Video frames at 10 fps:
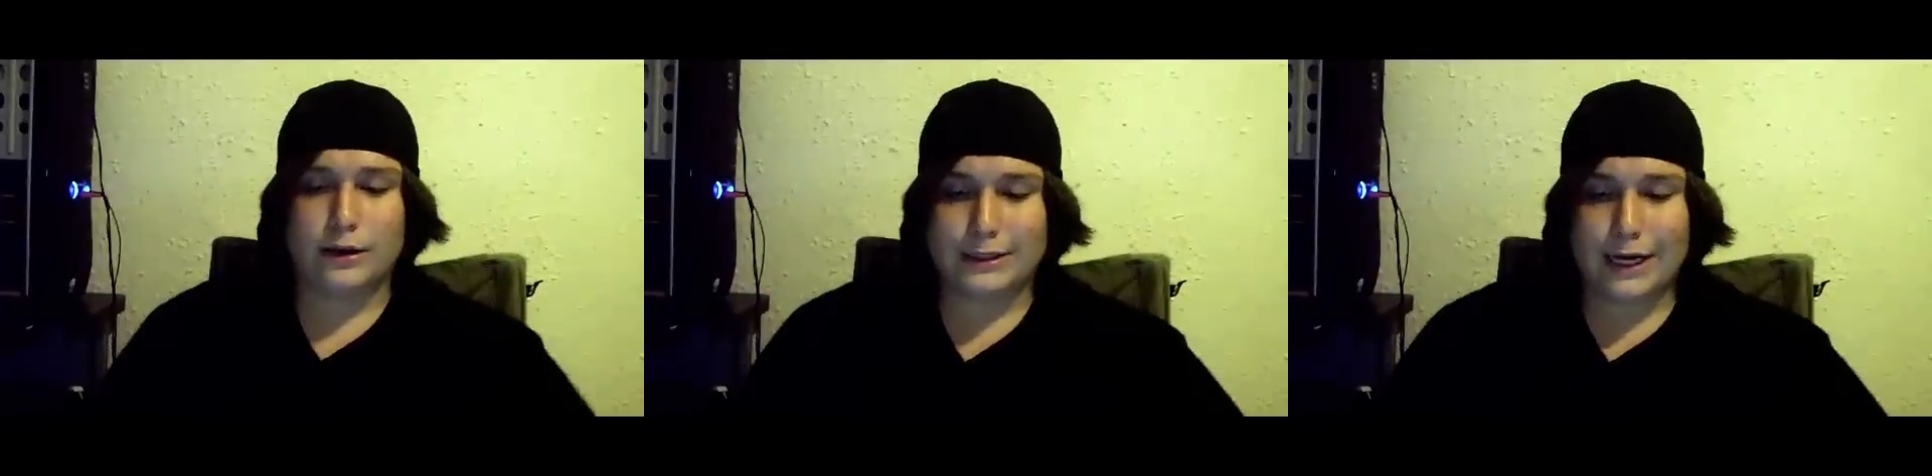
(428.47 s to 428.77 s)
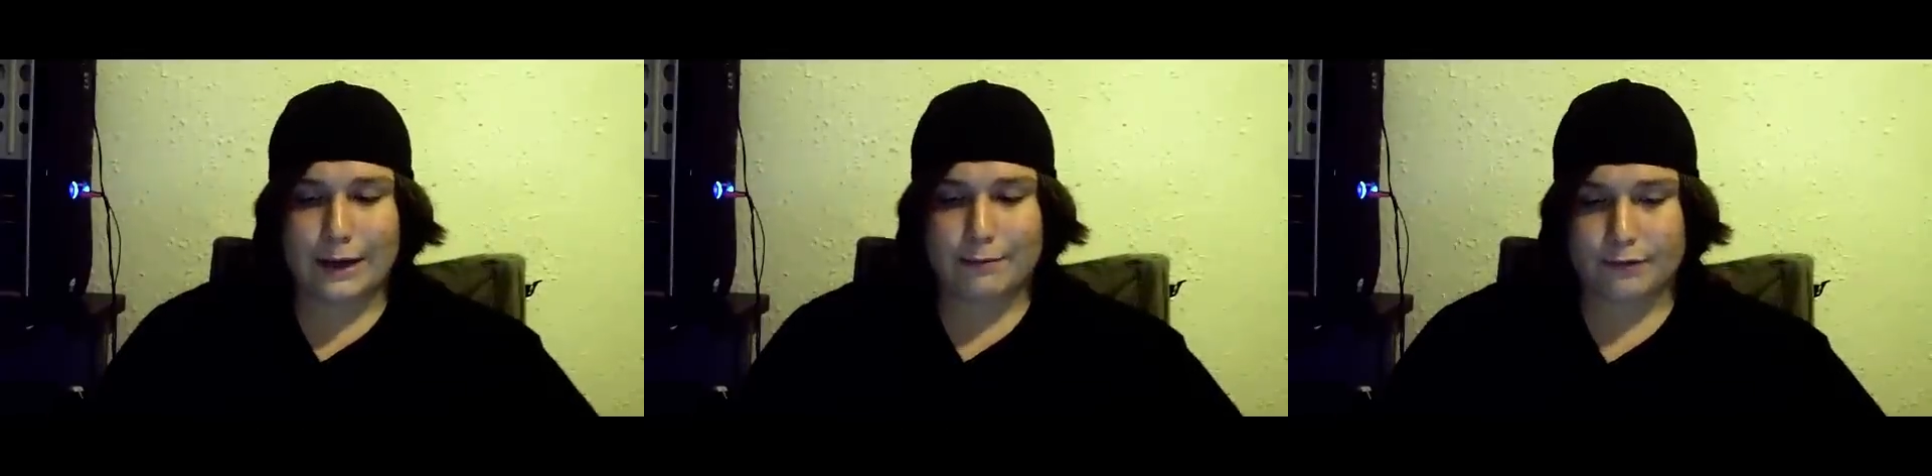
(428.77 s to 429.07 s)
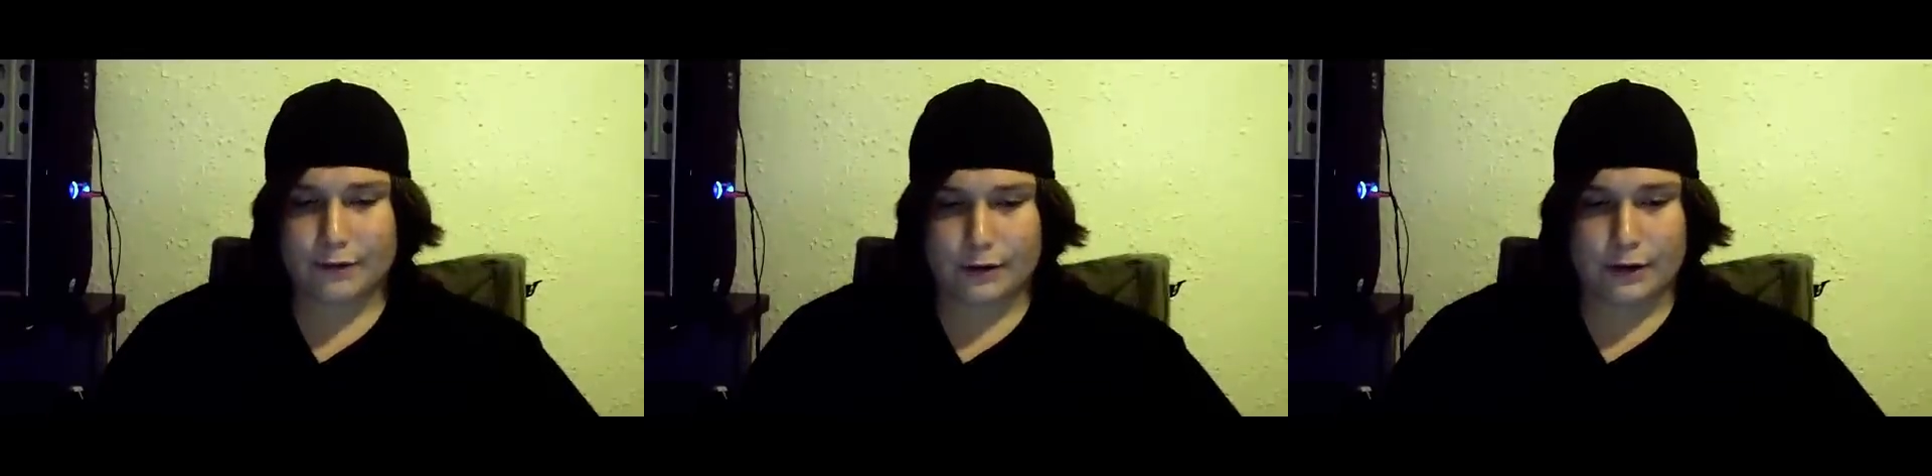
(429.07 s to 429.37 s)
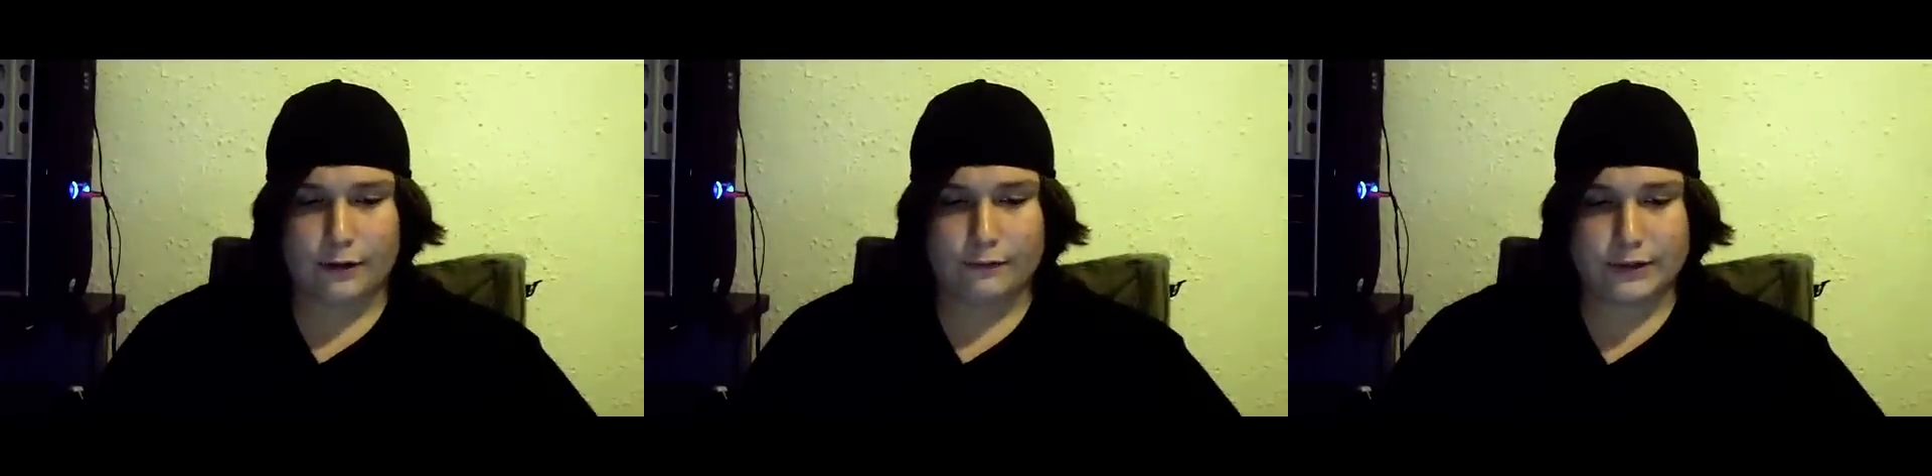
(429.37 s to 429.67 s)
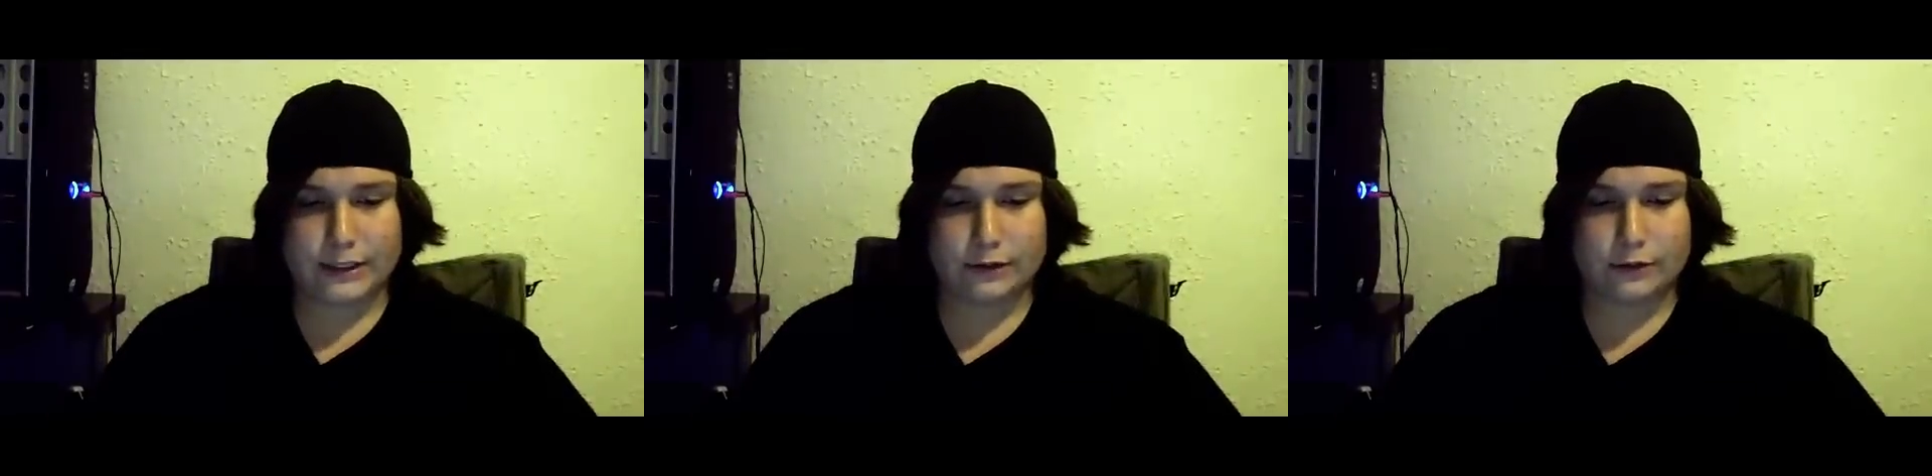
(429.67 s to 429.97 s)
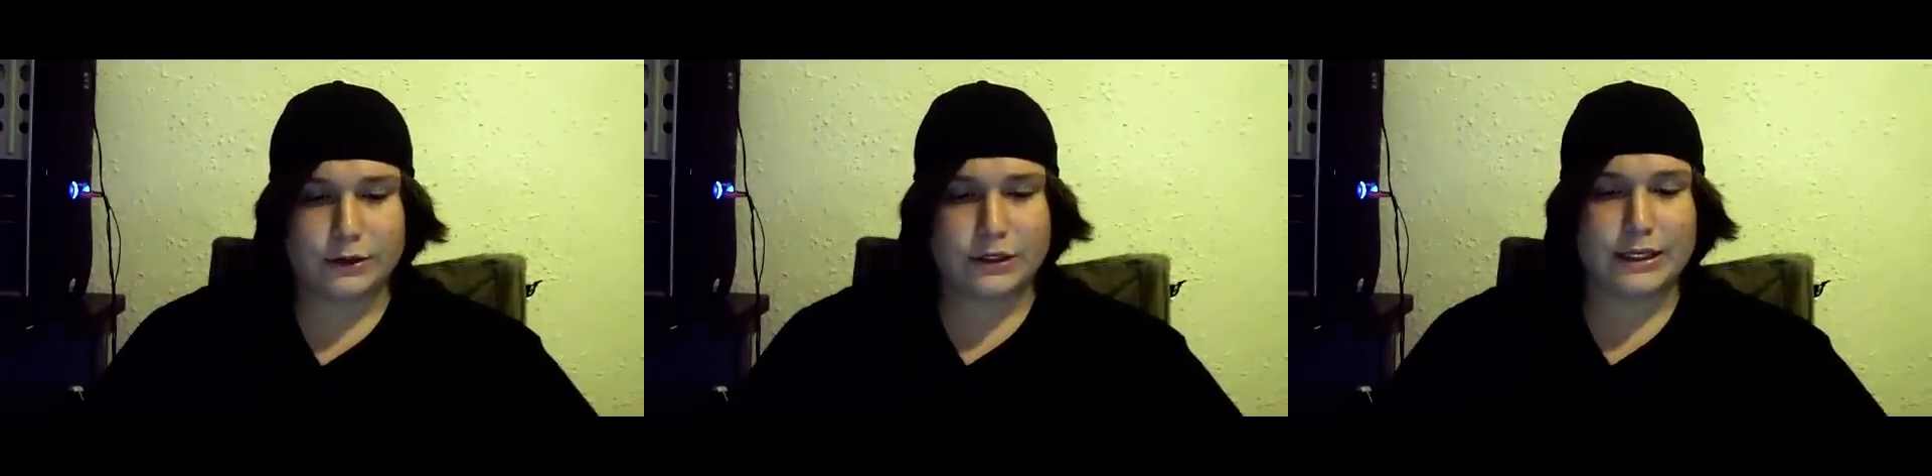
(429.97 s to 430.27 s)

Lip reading: type of deal, which